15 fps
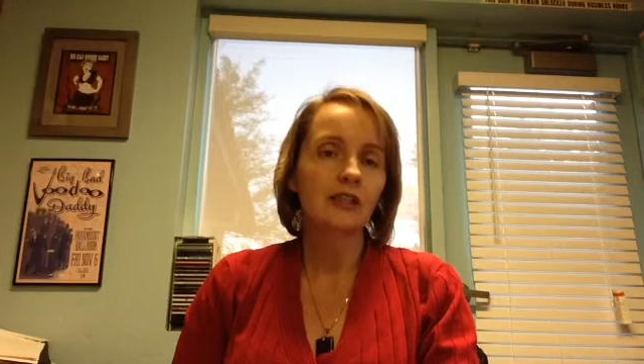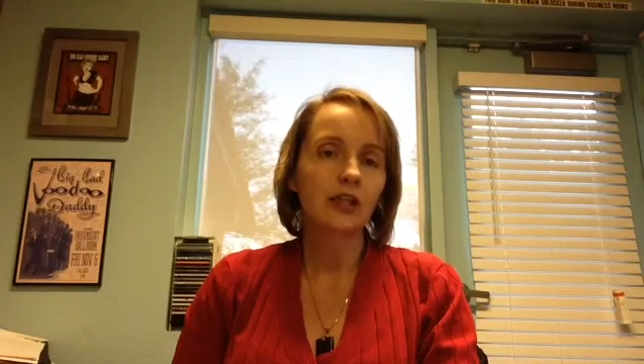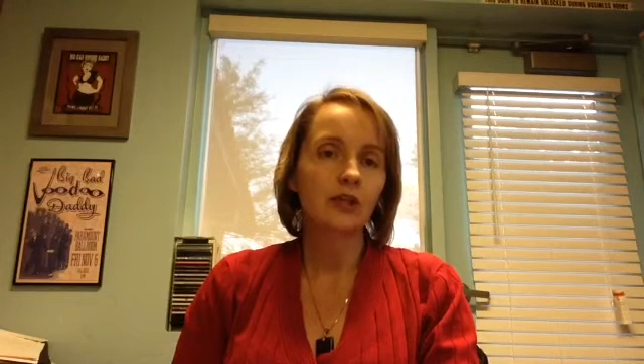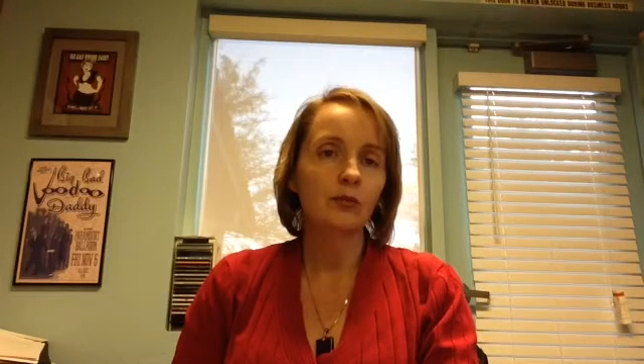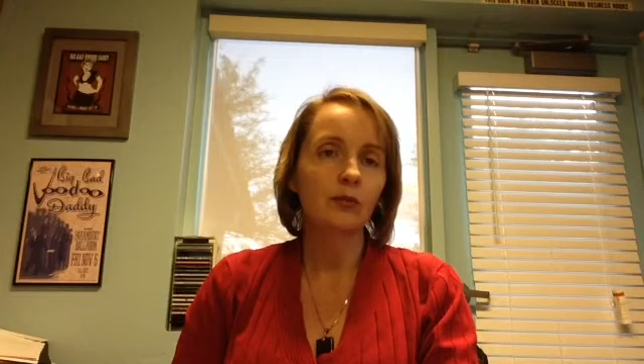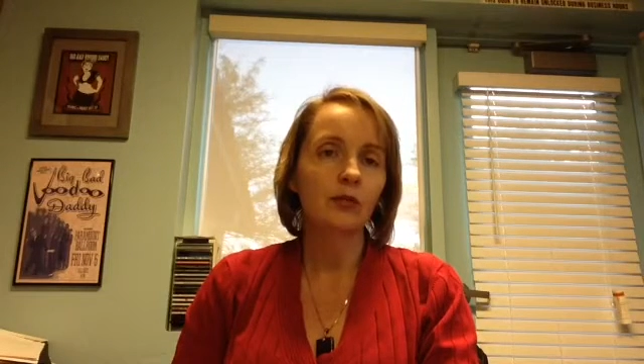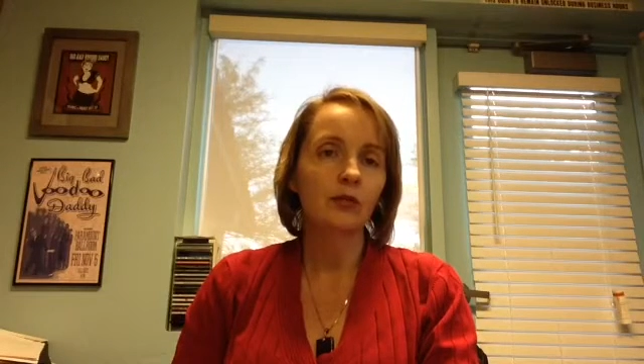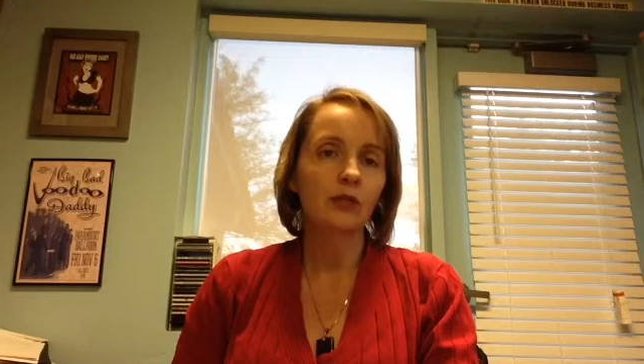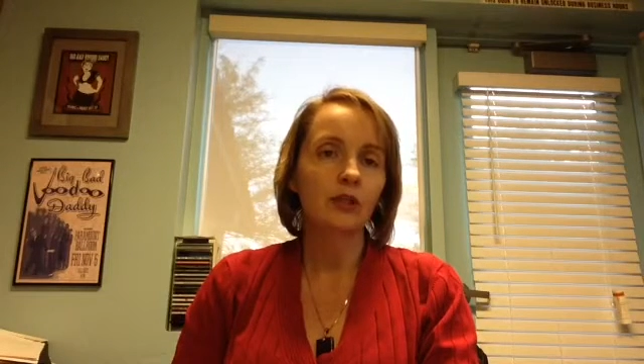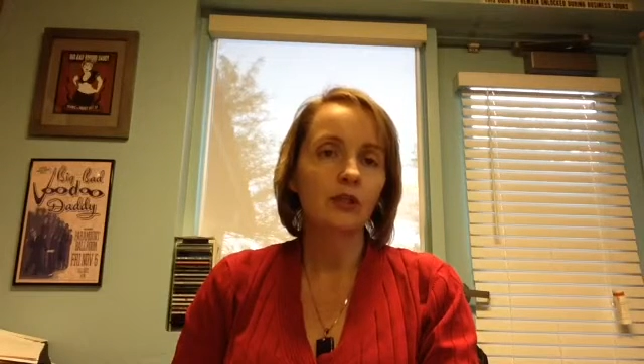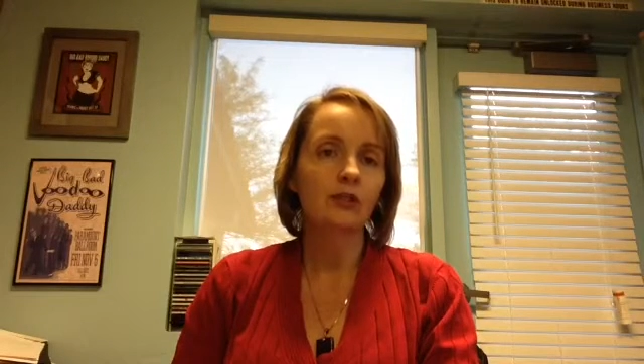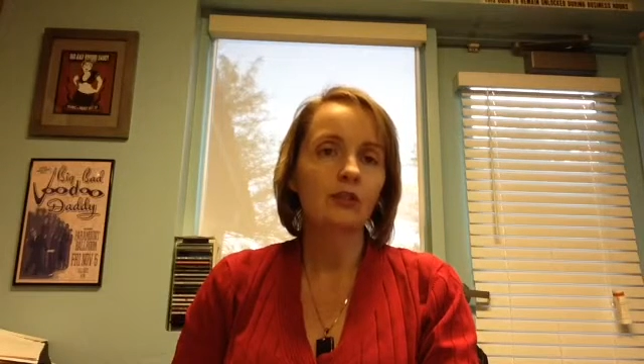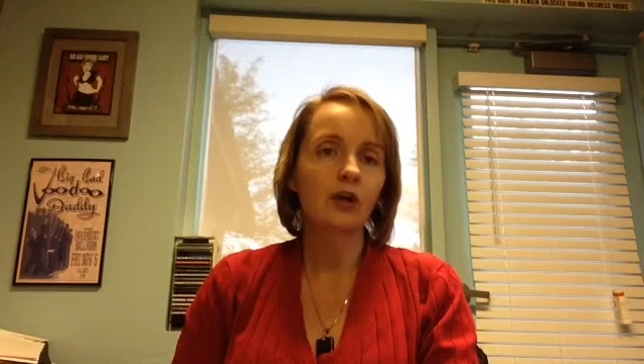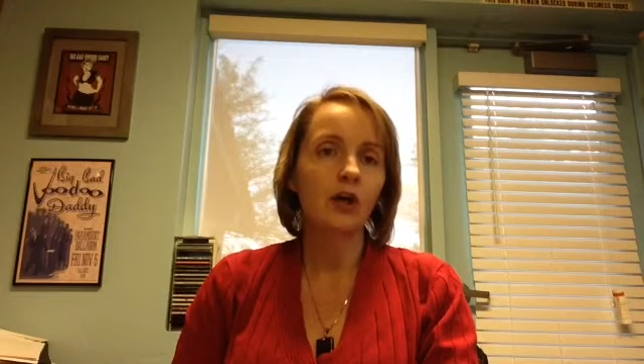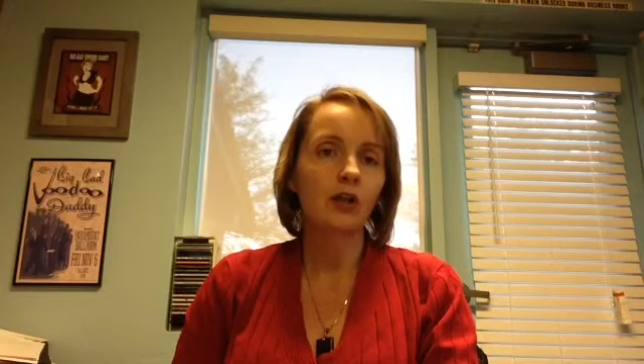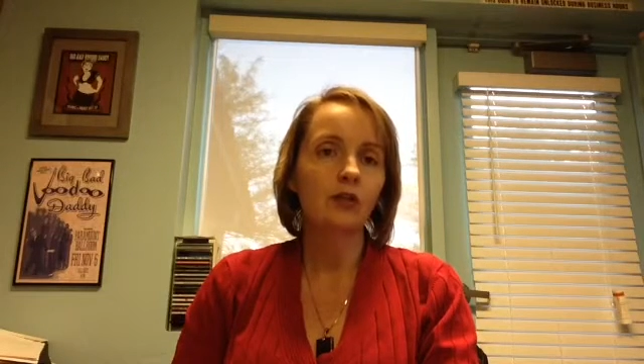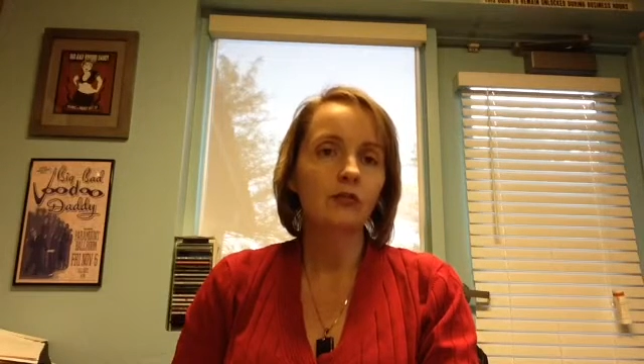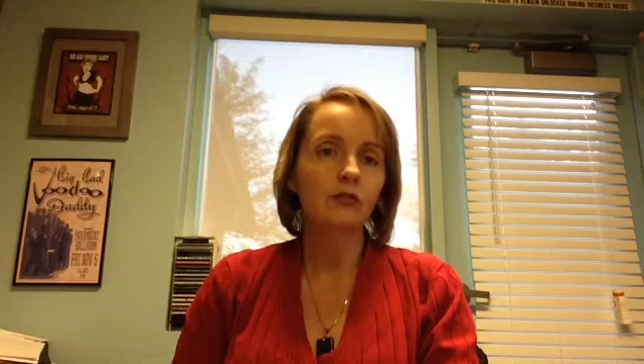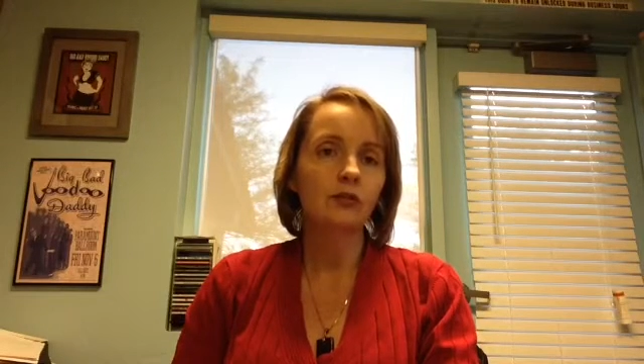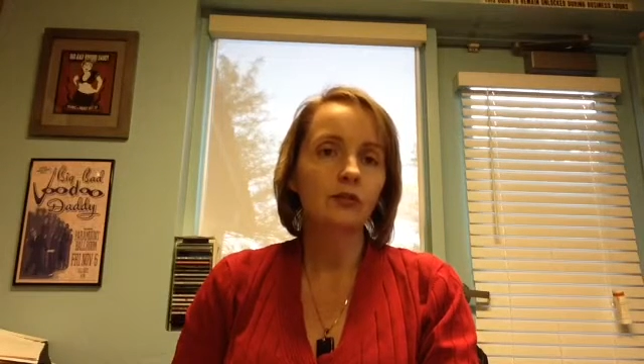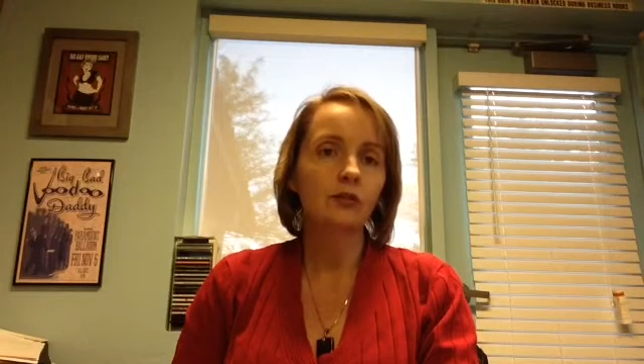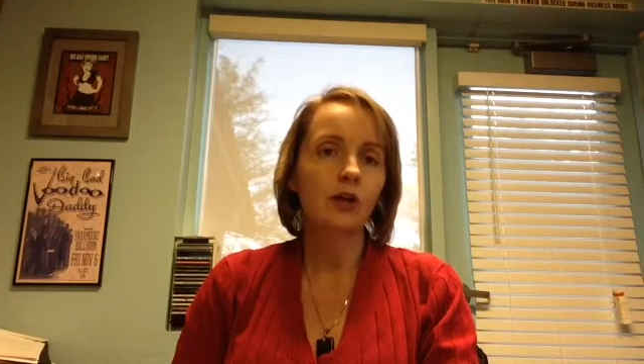liability dollar
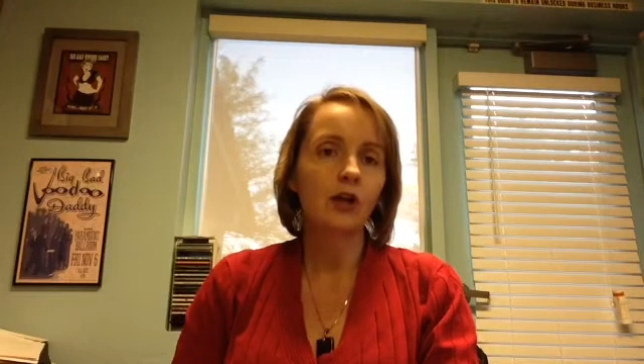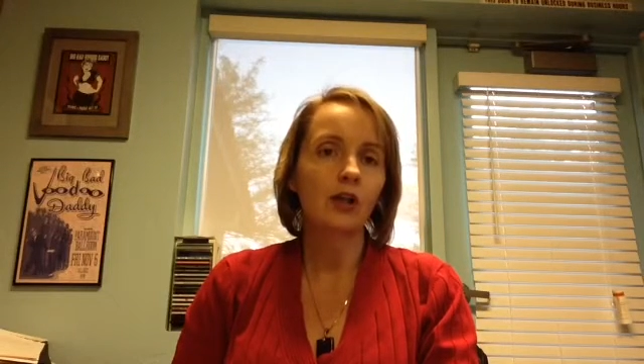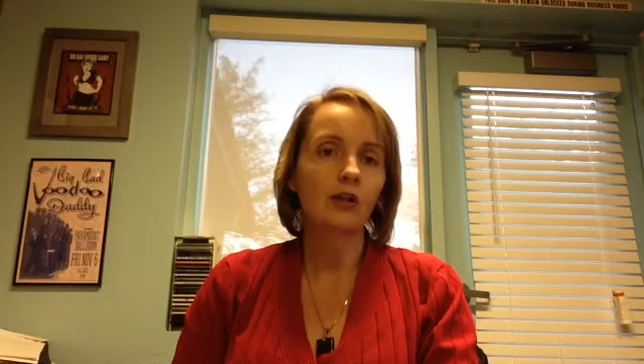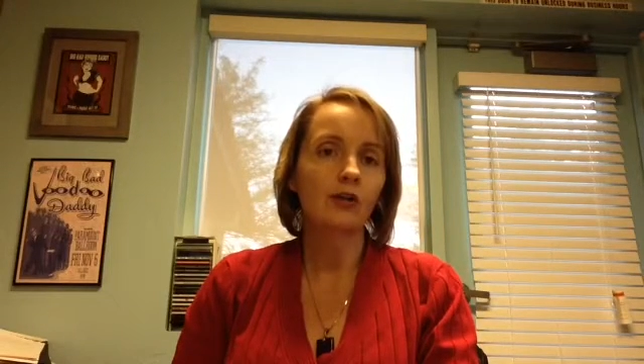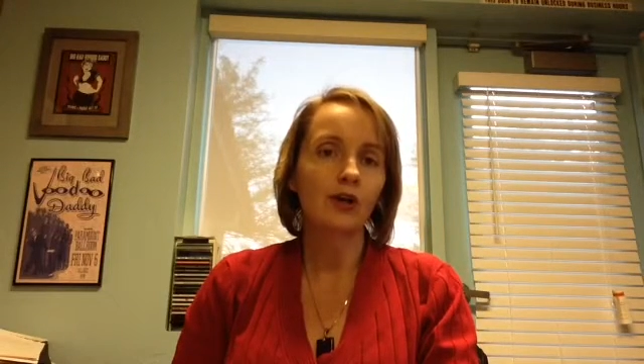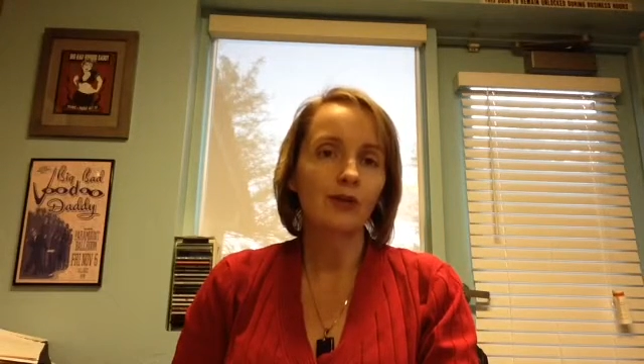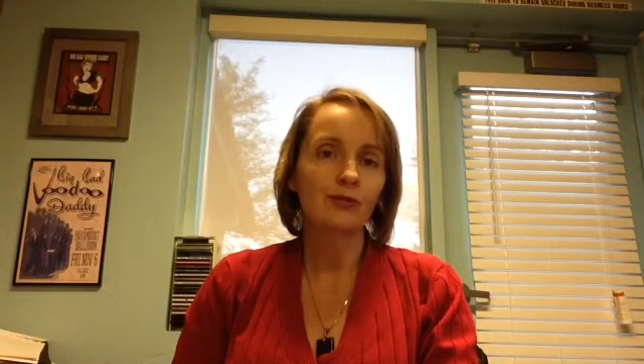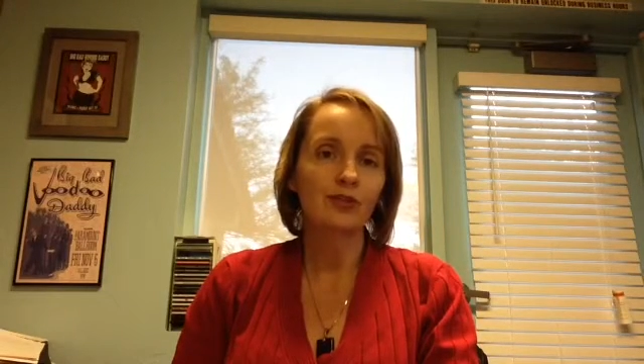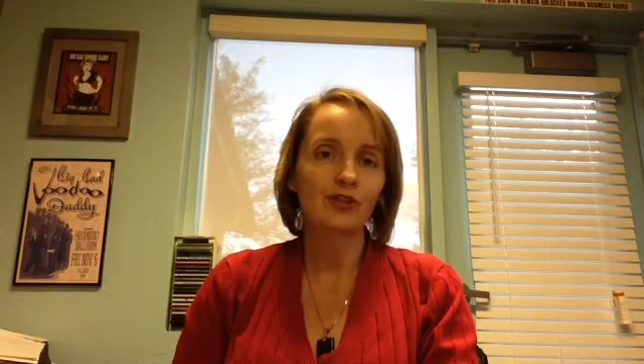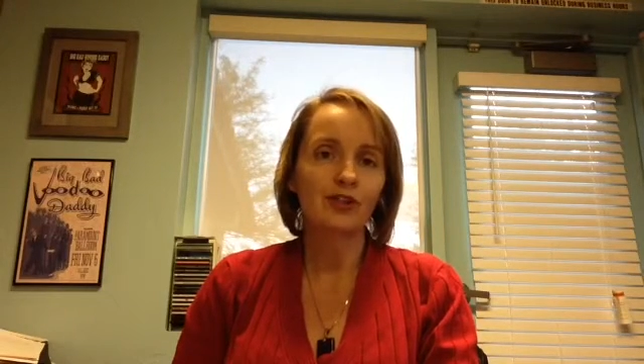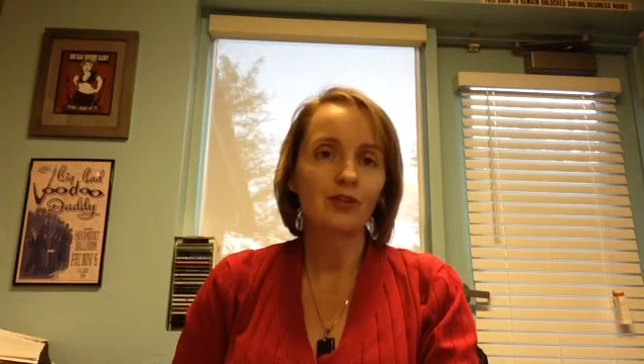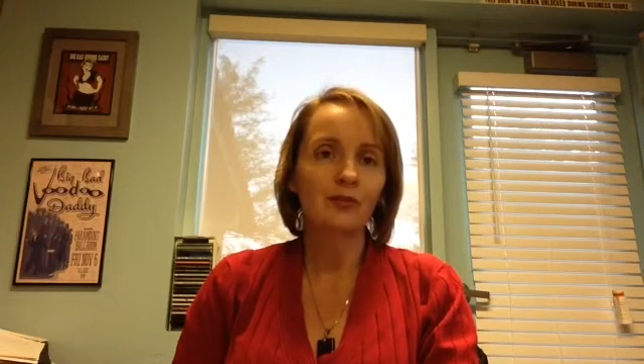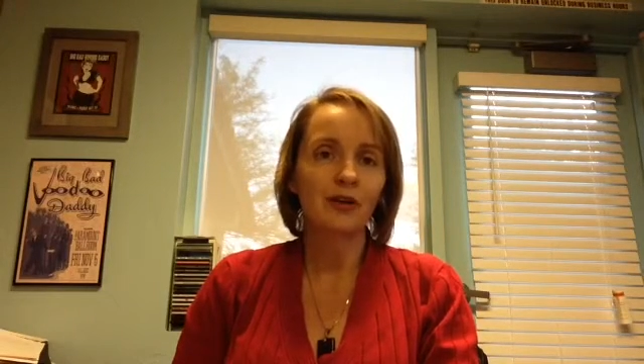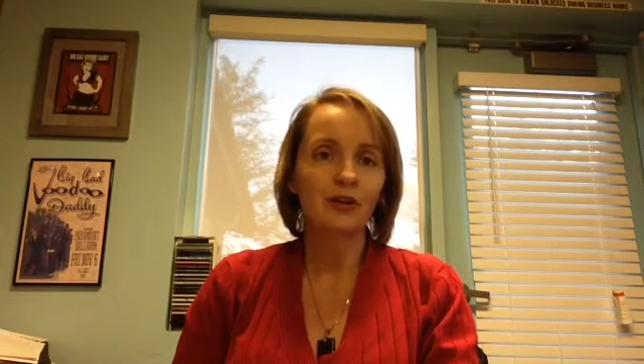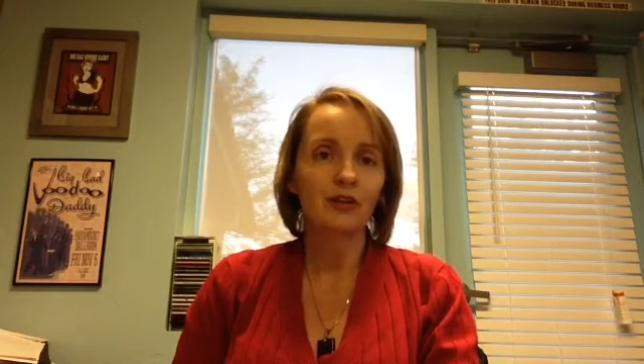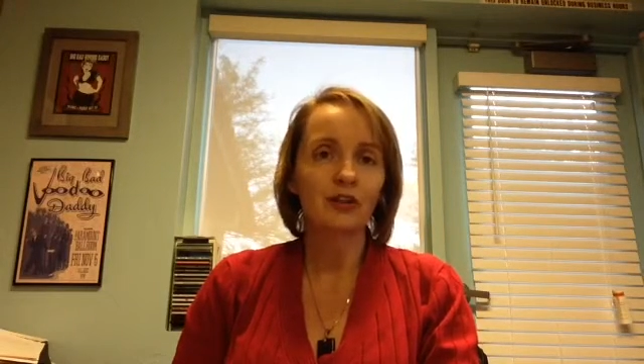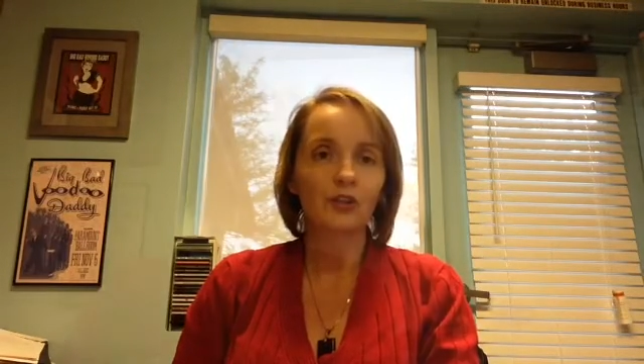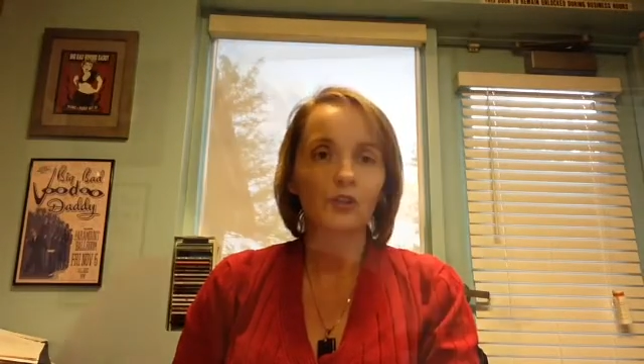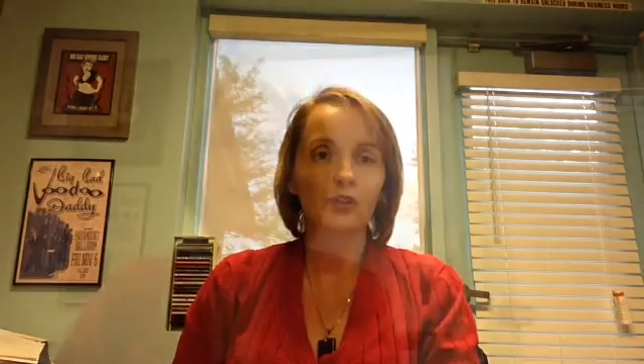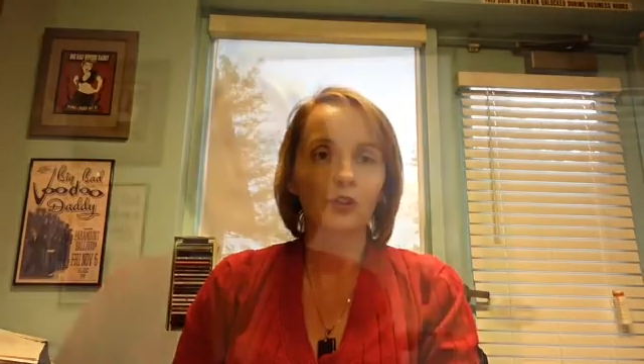for dollar up to the amount that you